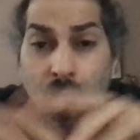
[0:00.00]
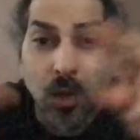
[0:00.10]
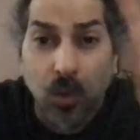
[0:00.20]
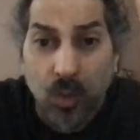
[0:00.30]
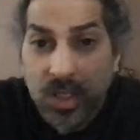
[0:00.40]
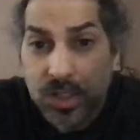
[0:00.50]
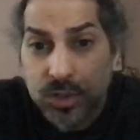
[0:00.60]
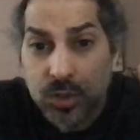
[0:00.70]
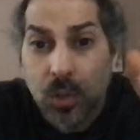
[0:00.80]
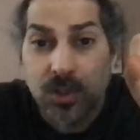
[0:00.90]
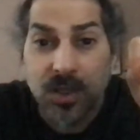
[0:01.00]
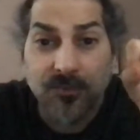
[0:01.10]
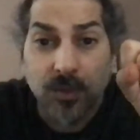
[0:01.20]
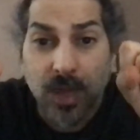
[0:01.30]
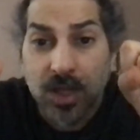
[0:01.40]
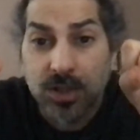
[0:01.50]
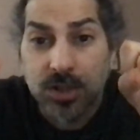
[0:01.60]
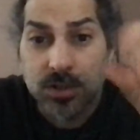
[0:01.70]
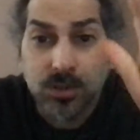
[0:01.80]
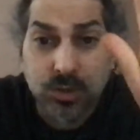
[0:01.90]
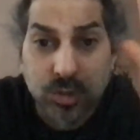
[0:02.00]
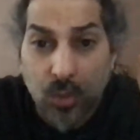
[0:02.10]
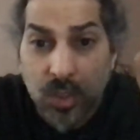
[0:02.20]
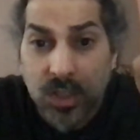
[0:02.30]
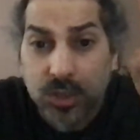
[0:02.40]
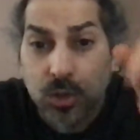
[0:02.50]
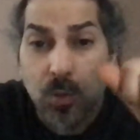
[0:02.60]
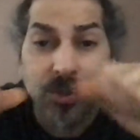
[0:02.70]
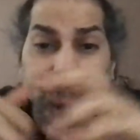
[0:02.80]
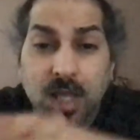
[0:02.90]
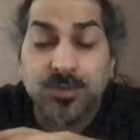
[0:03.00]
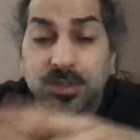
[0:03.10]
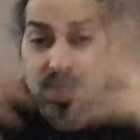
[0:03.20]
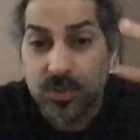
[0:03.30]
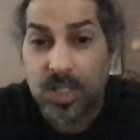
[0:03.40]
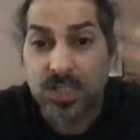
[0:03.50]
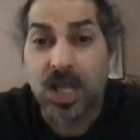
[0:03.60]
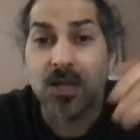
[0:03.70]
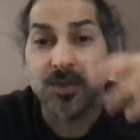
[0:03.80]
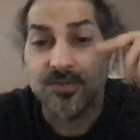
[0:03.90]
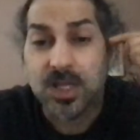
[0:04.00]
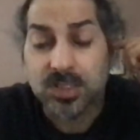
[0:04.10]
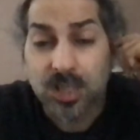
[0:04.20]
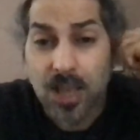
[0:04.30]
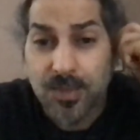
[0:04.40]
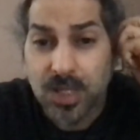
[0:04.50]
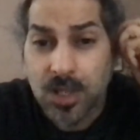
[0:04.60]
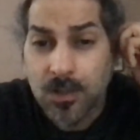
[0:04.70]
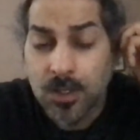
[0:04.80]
We control the information." so we control perceptions. That's what they say to me via telepathy.